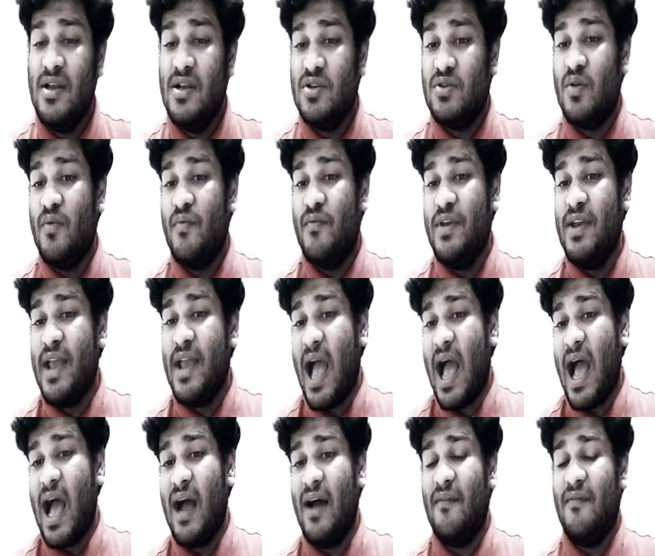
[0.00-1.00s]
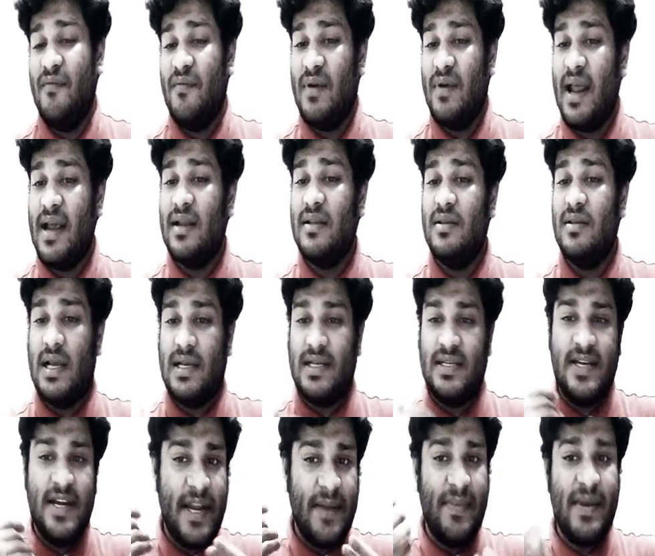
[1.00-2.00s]
So we have like
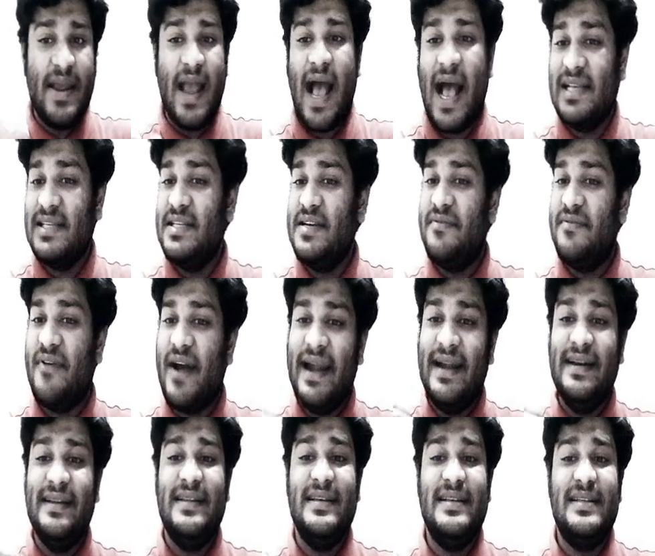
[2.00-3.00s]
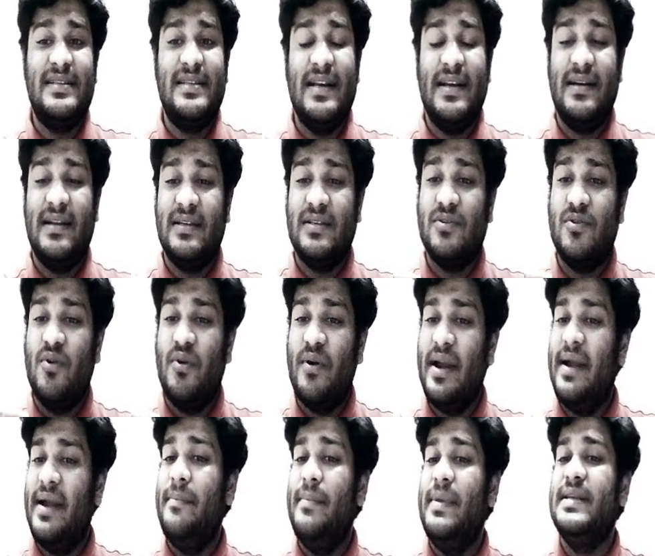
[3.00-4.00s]
HTTP has defined this status code
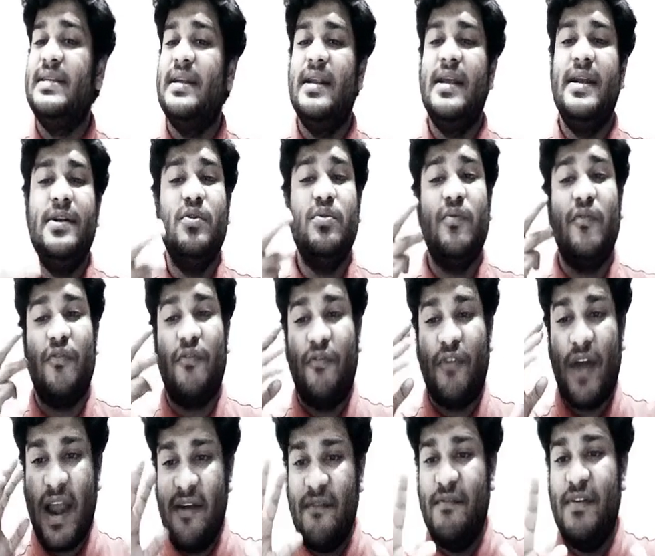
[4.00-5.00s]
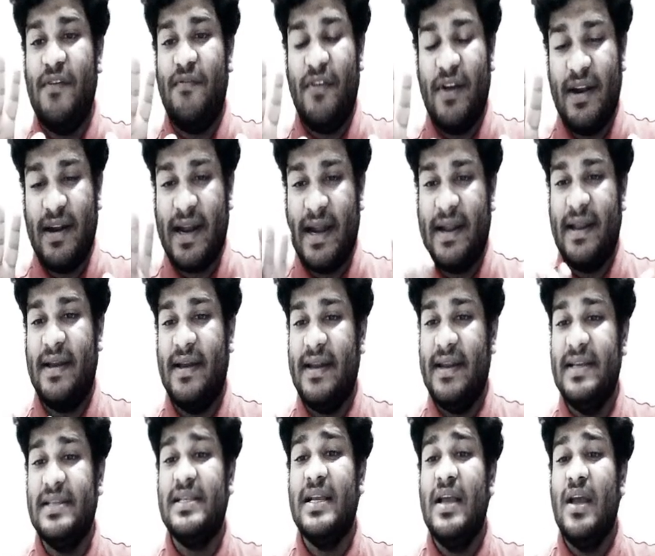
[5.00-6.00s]
in majorly into 5 different
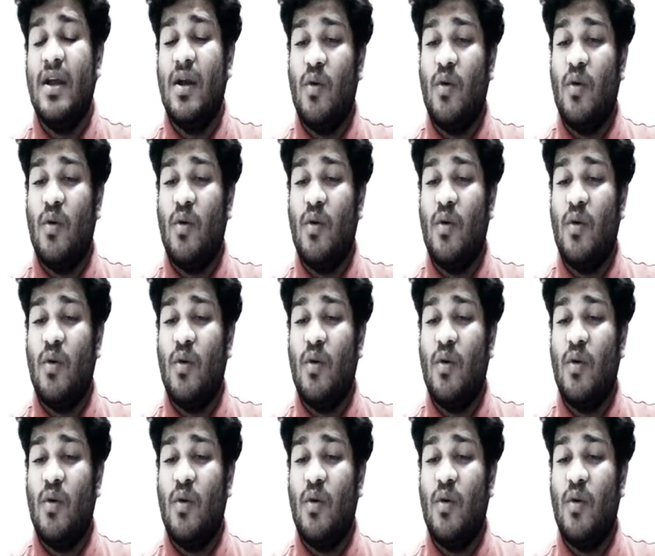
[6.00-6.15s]
categories,